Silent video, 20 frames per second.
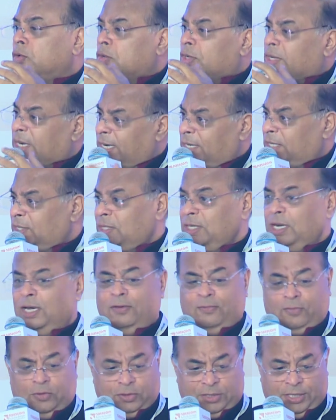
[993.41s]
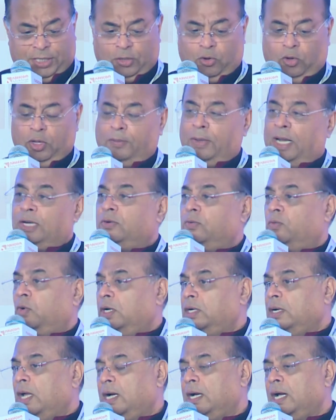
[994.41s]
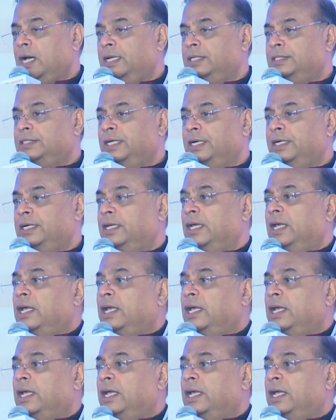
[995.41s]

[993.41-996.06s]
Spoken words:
traditionally, if you see, going back to what Naga has said,